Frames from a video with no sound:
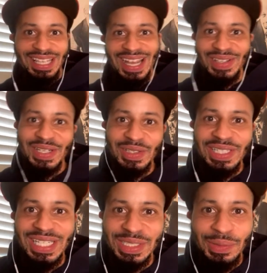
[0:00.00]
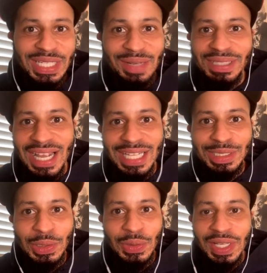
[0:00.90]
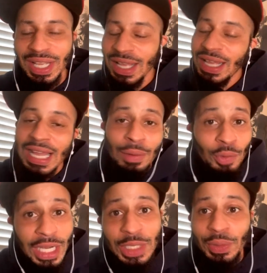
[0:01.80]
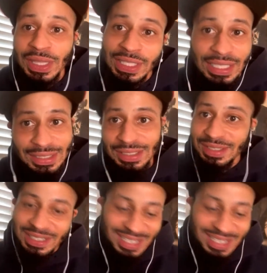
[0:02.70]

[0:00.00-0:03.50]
out here in the desert when it comes to high school, I'm rocking with La Quinta.